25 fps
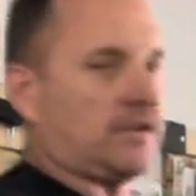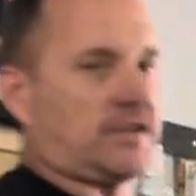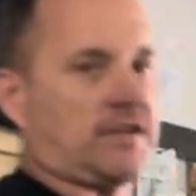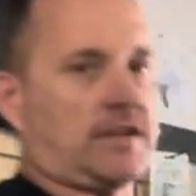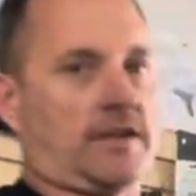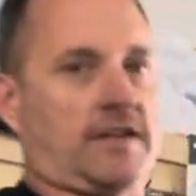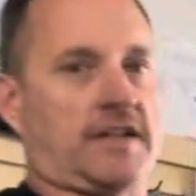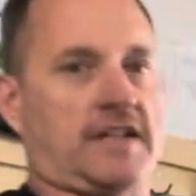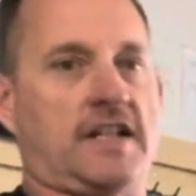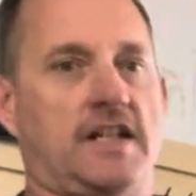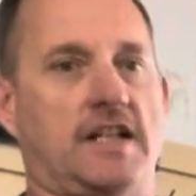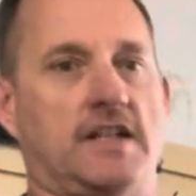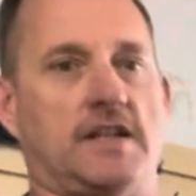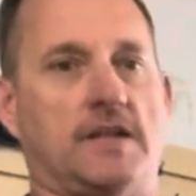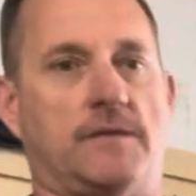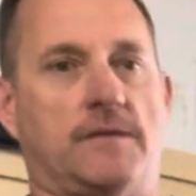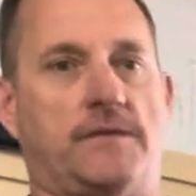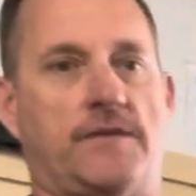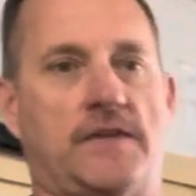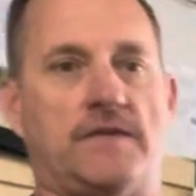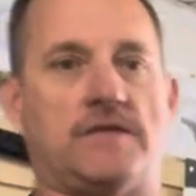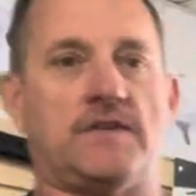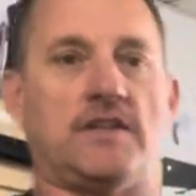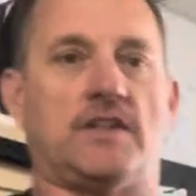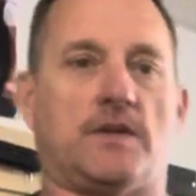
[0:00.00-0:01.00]
that are getting the
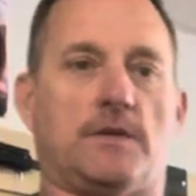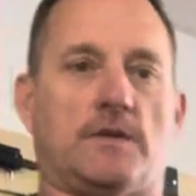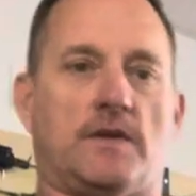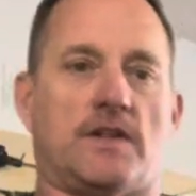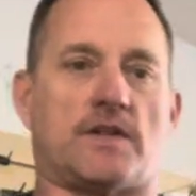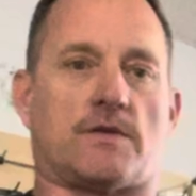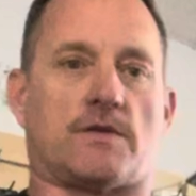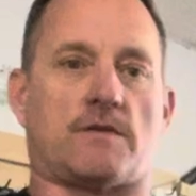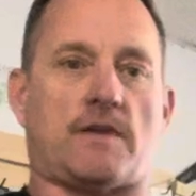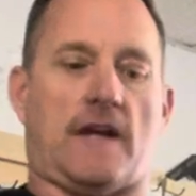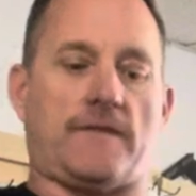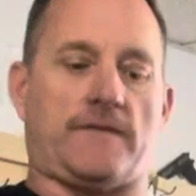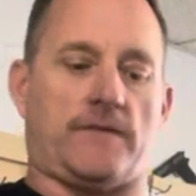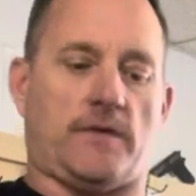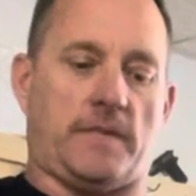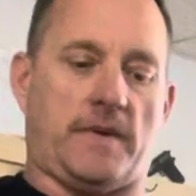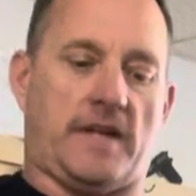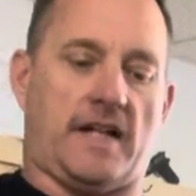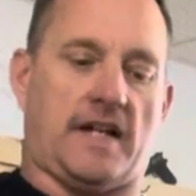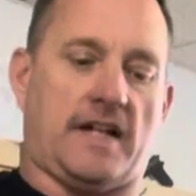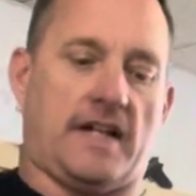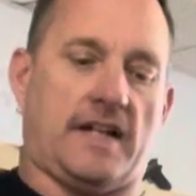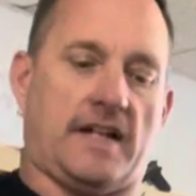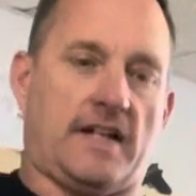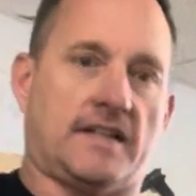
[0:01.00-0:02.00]
52-inch rifle
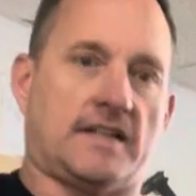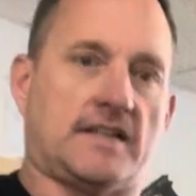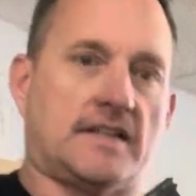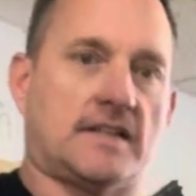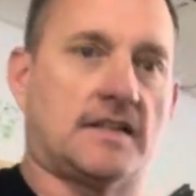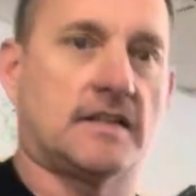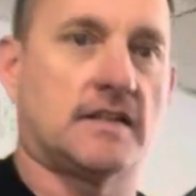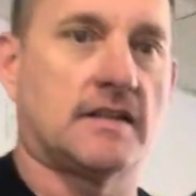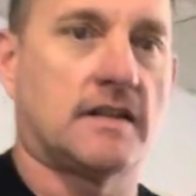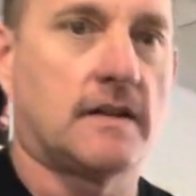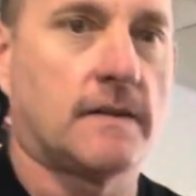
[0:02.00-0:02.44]
bags,